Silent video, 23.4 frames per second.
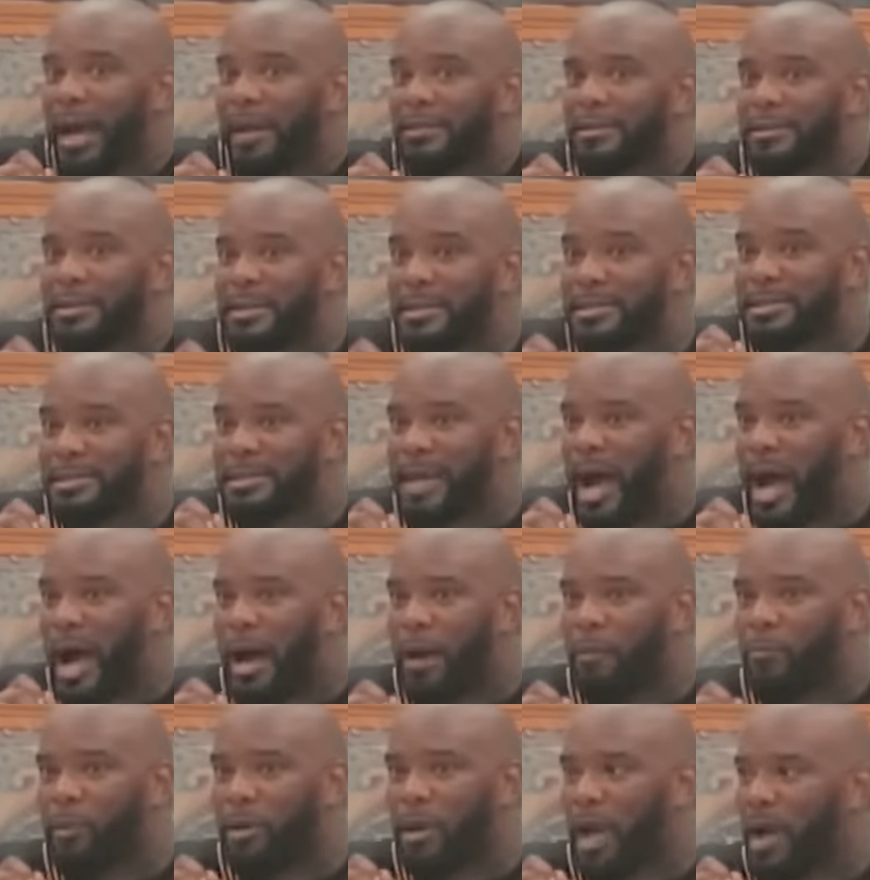like this
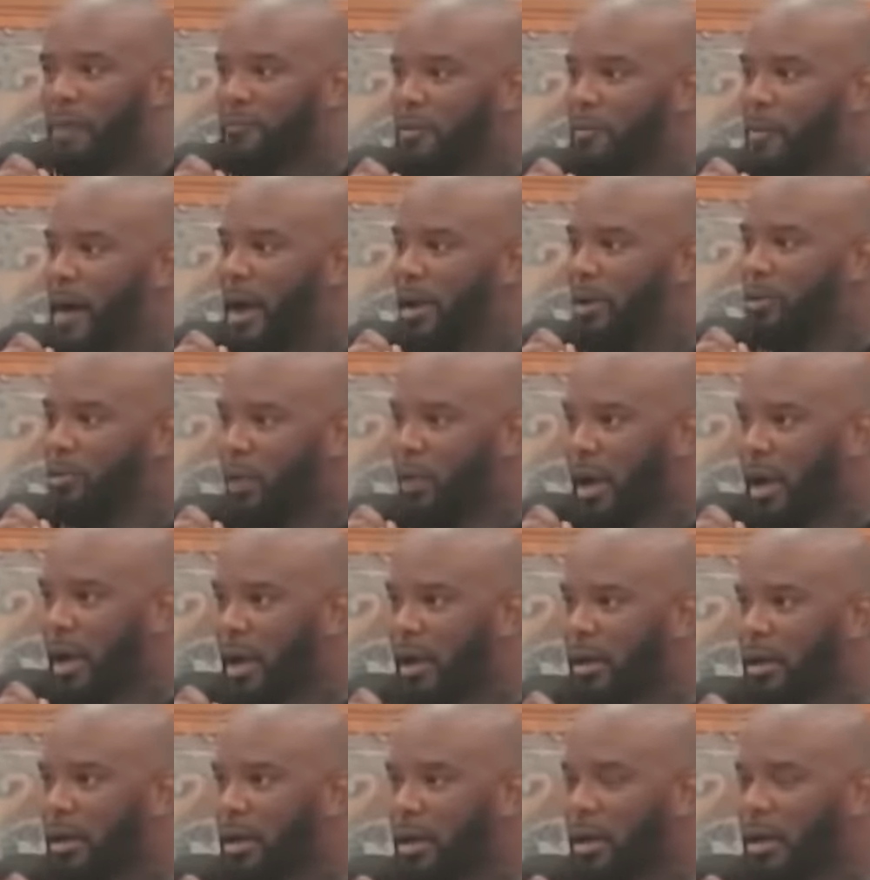time when everybody
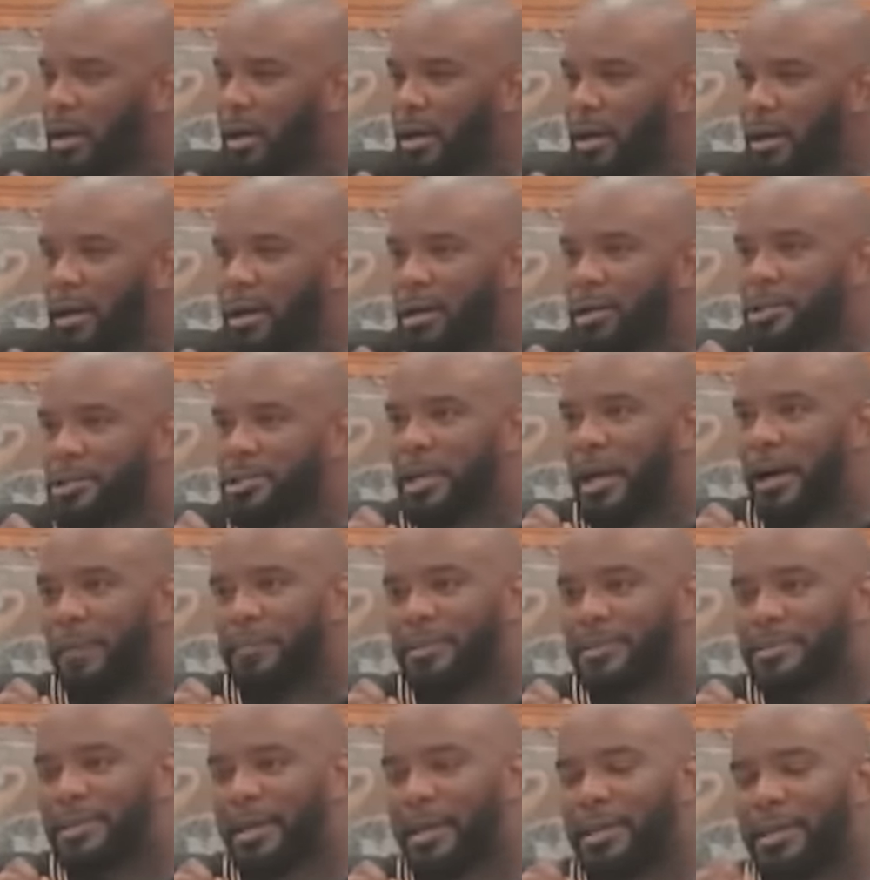ran,
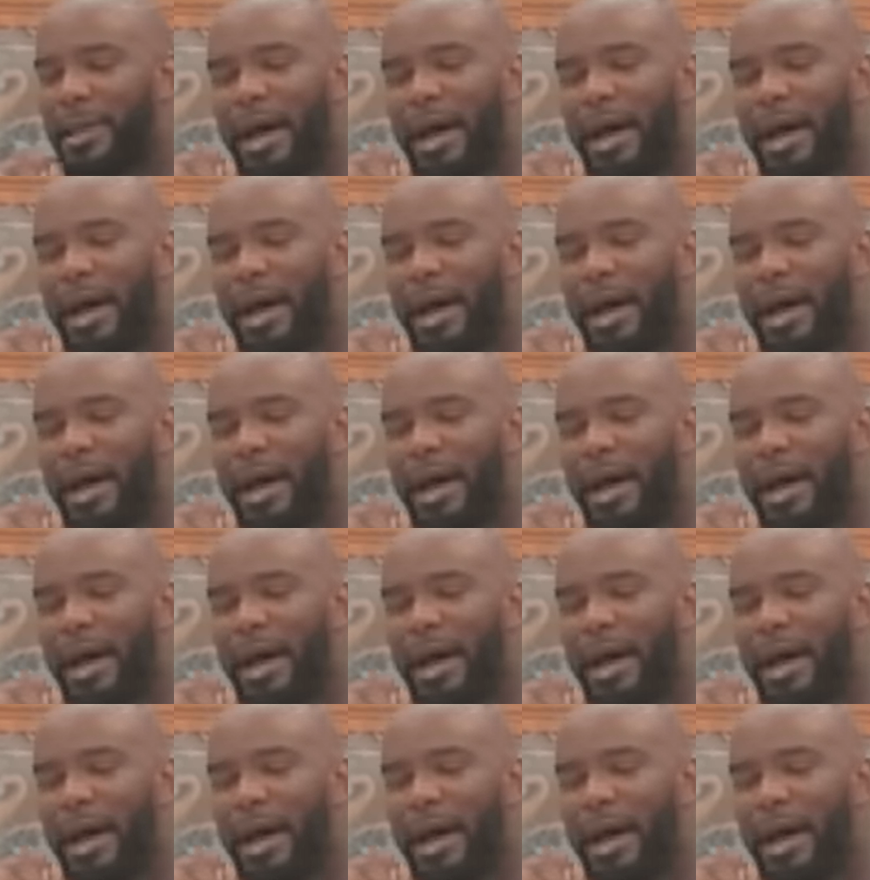Shammah said,